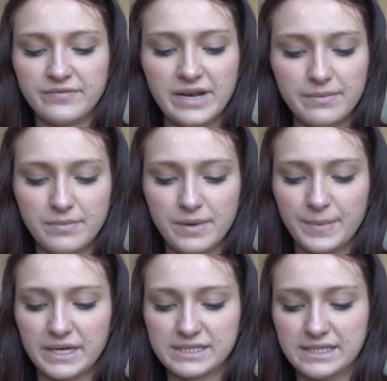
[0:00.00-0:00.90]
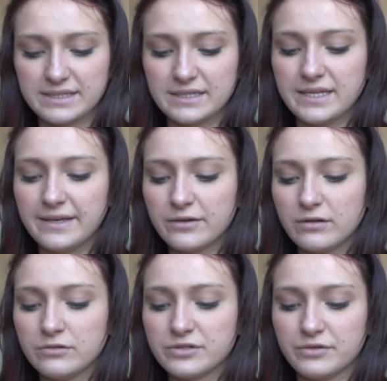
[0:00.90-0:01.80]
developing my magazines that
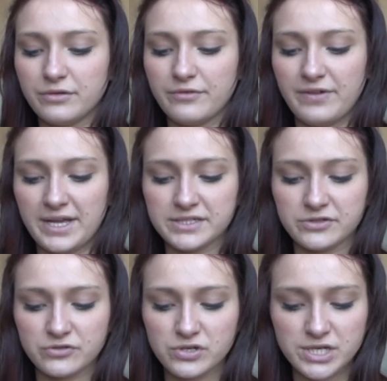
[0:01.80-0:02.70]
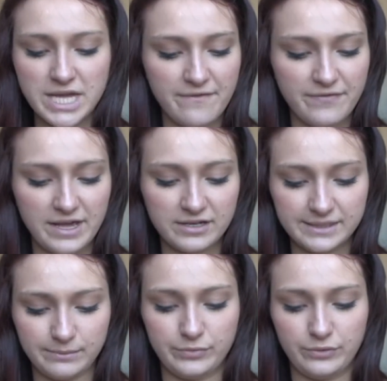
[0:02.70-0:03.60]
technological effects are stronger if they are
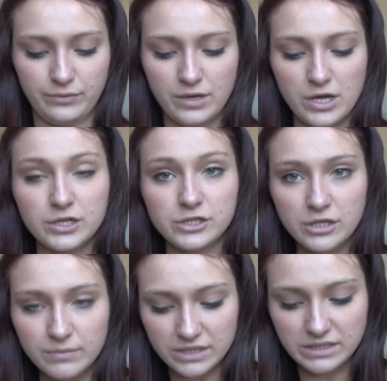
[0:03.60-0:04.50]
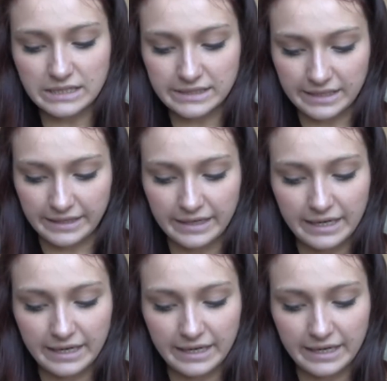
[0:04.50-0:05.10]
simple. Too much editing